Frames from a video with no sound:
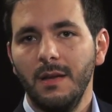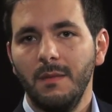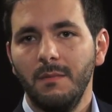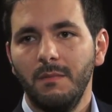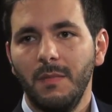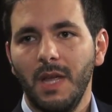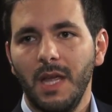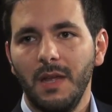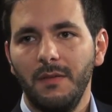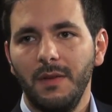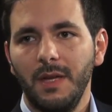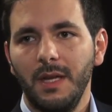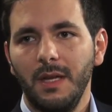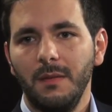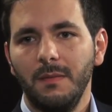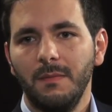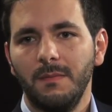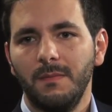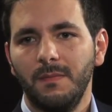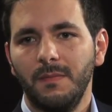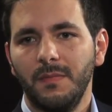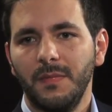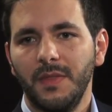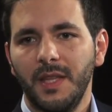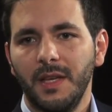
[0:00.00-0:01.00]
Maybe
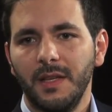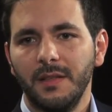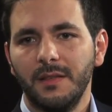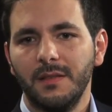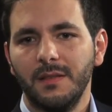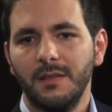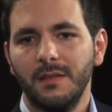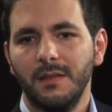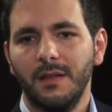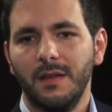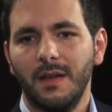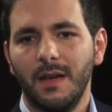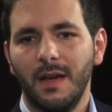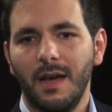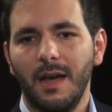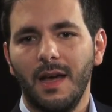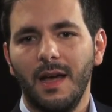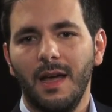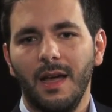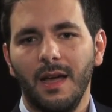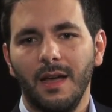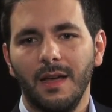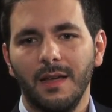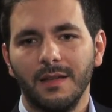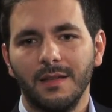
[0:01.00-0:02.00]
that's
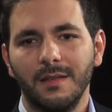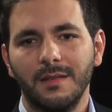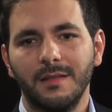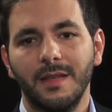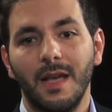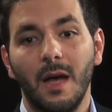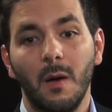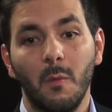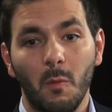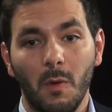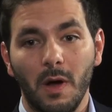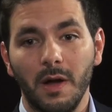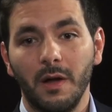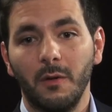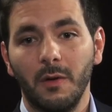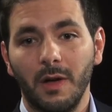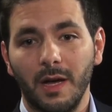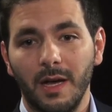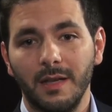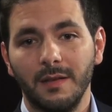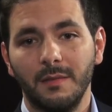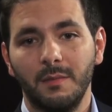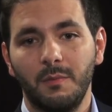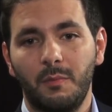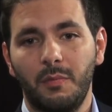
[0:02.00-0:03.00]
someone who
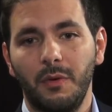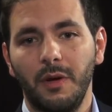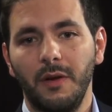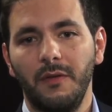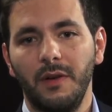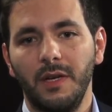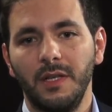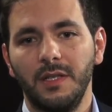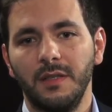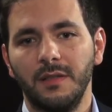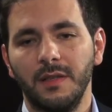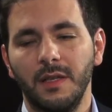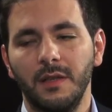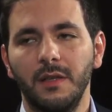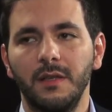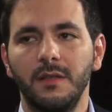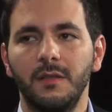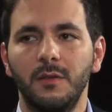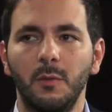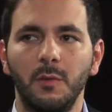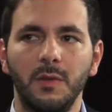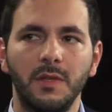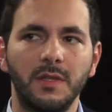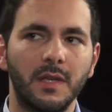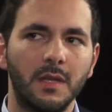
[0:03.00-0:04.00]
has privileges and is
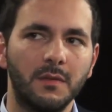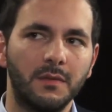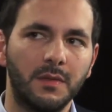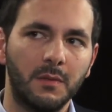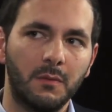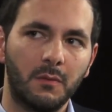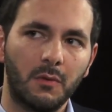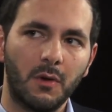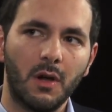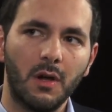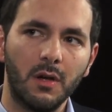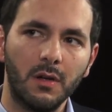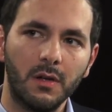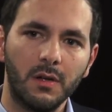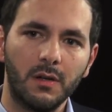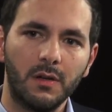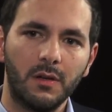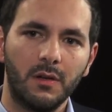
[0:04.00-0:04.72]
doing something wrong,